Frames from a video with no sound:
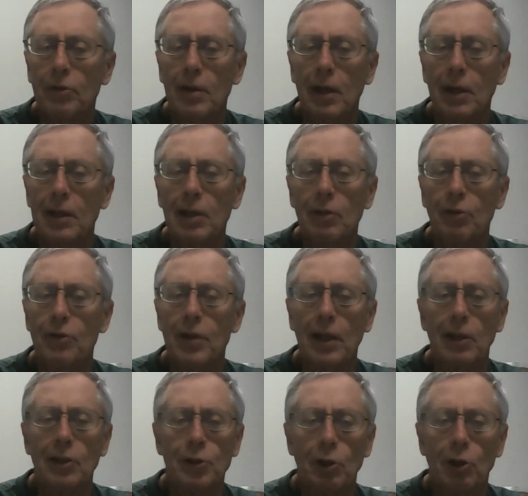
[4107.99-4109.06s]
Again, you're thinking
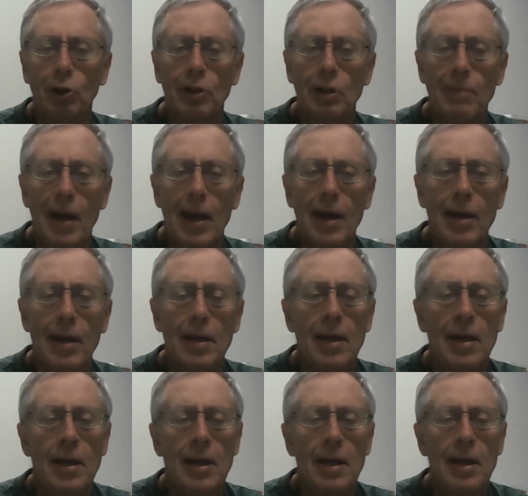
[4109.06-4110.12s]
it's early May
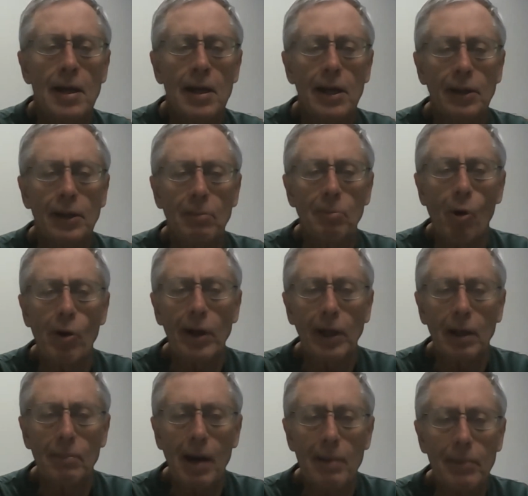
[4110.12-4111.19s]
in the morning,
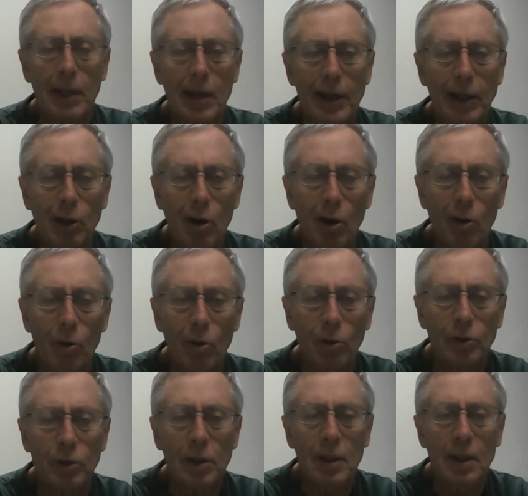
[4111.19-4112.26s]
it might be kind of cold.
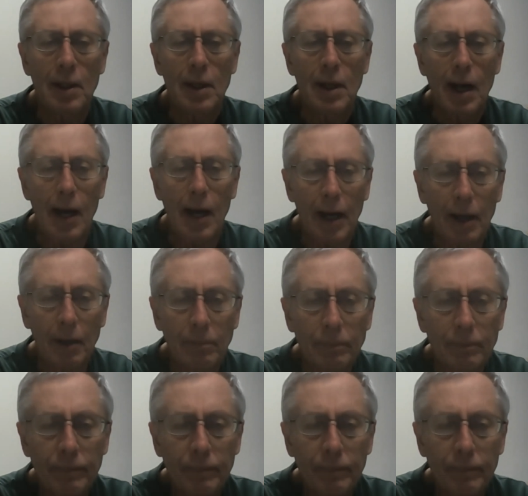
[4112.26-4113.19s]
Um,